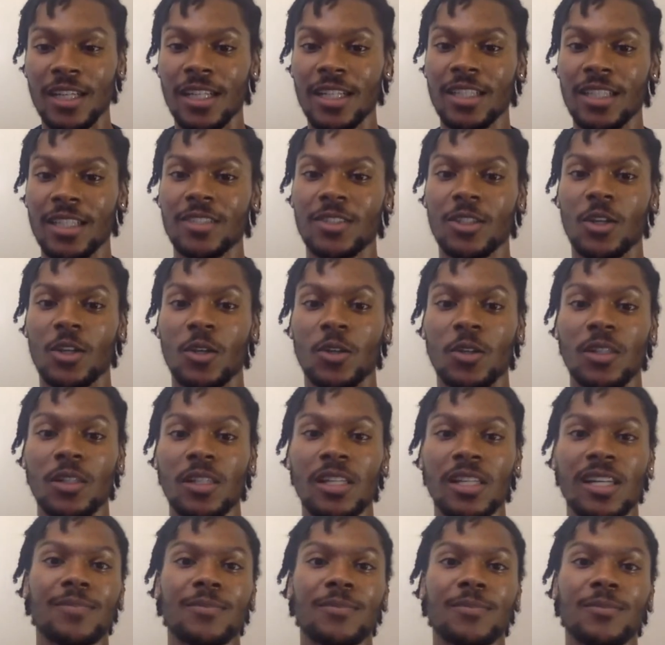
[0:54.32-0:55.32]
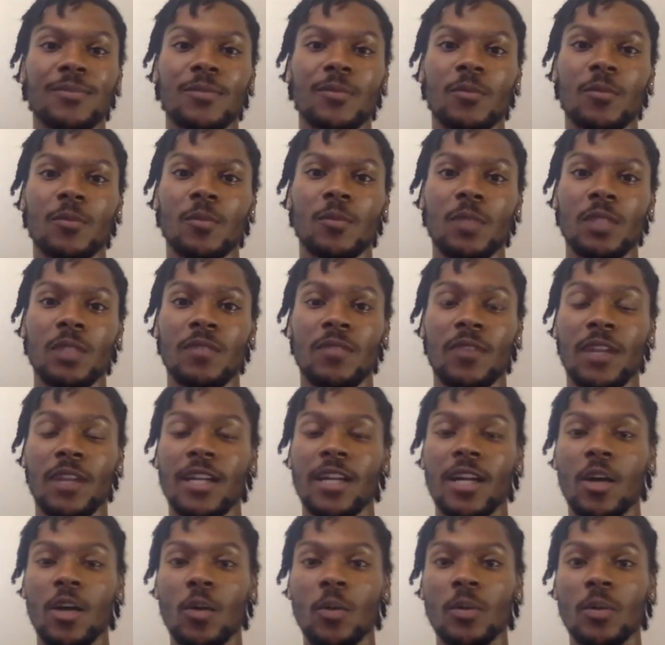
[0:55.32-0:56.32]
So be very
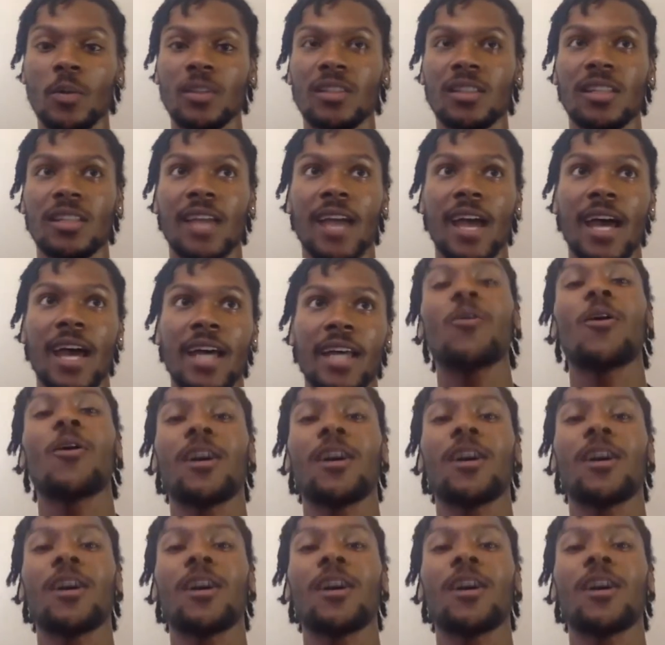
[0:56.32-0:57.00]
open to that.